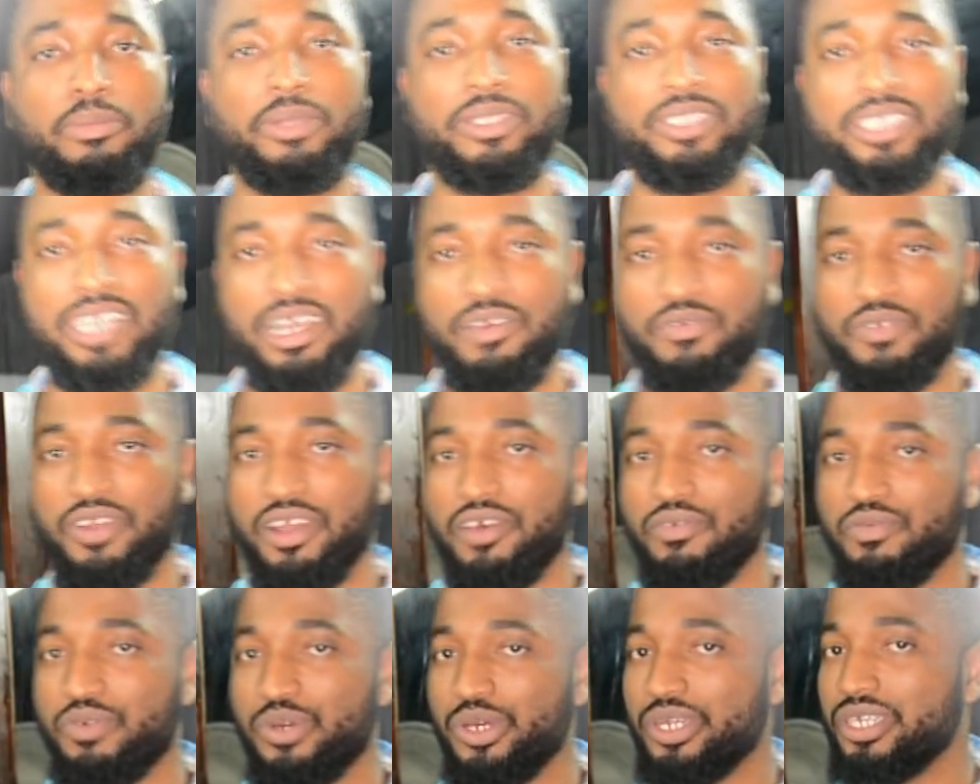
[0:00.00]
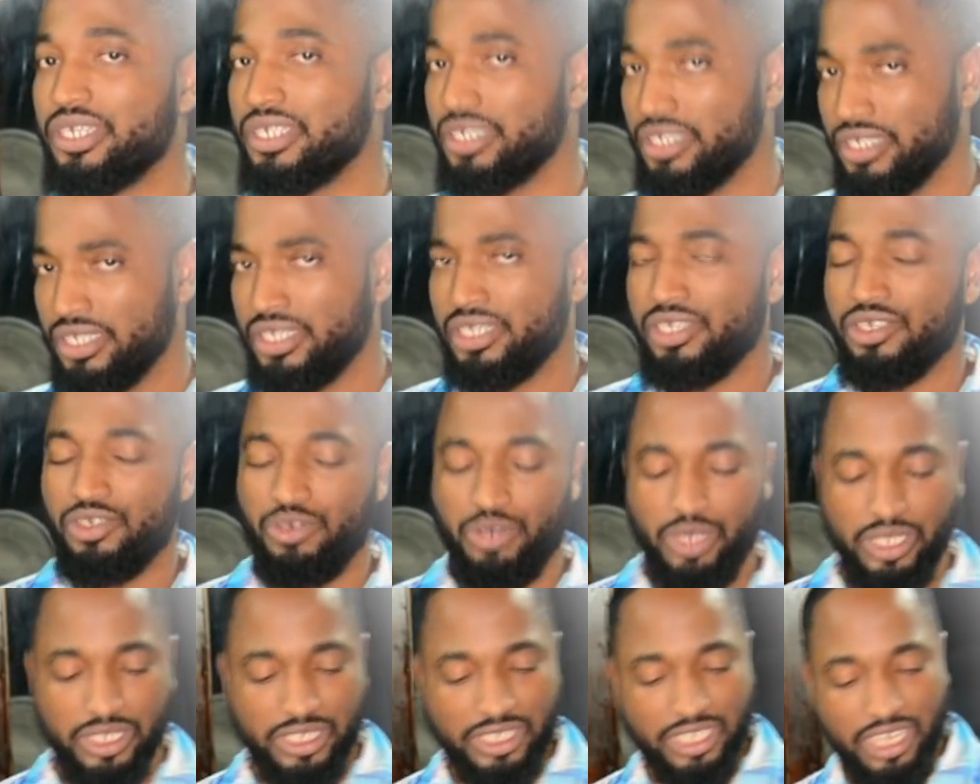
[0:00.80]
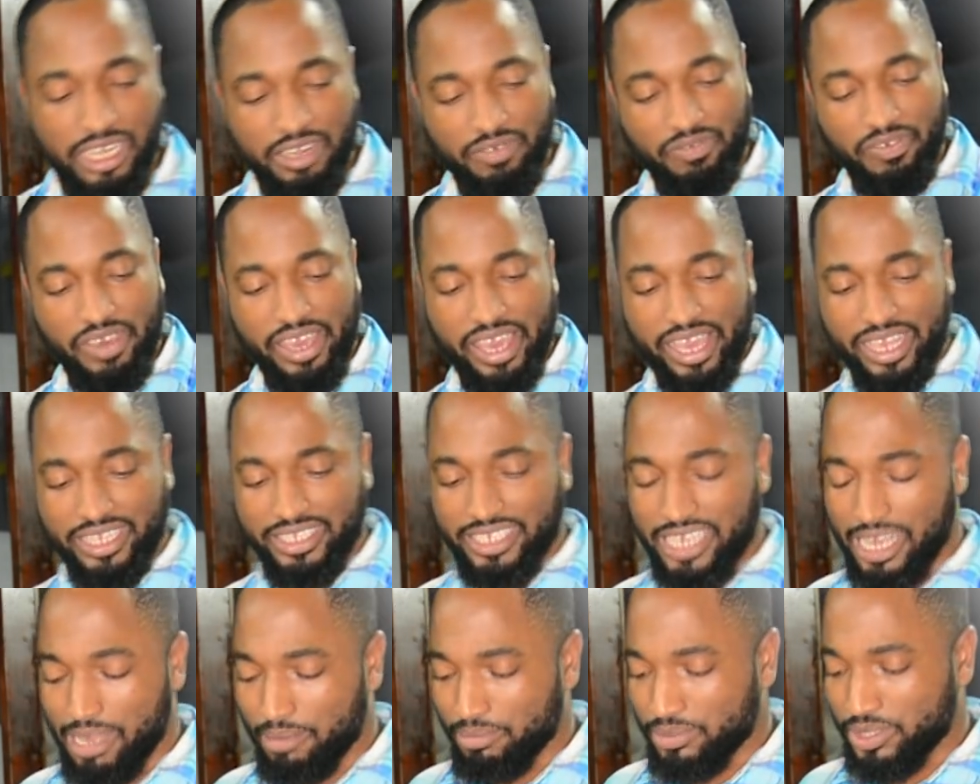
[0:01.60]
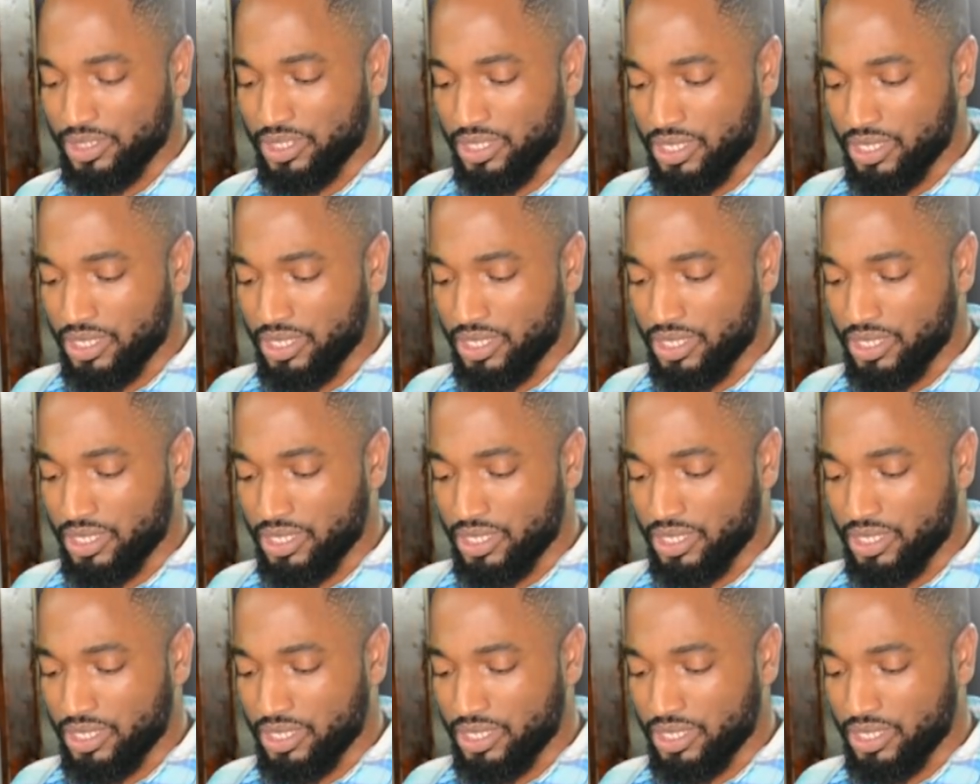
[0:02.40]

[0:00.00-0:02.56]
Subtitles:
up this level of work, you could study for your exams.